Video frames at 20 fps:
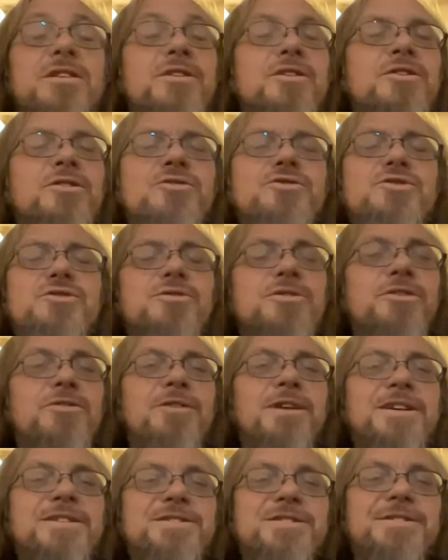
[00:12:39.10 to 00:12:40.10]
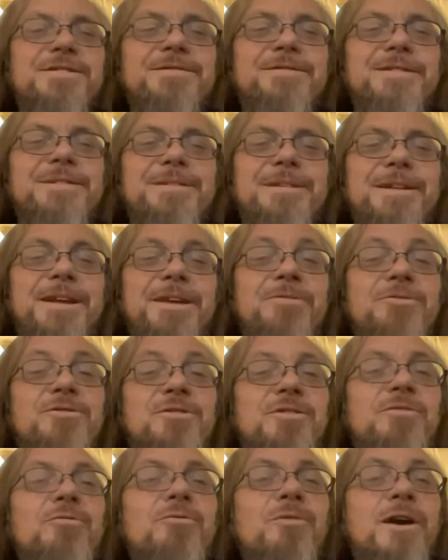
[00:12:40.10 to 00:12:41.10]
a little too aggressive. He
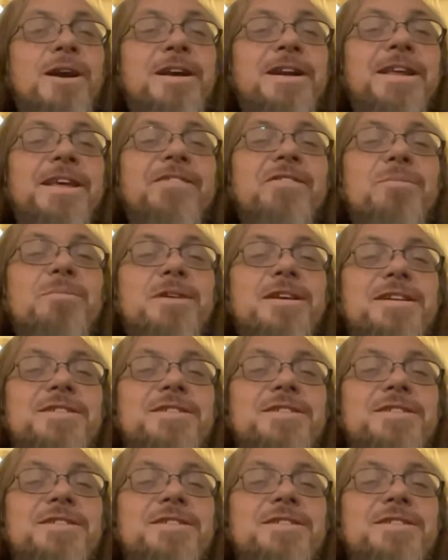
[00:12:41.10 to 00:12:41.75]
wanted to give him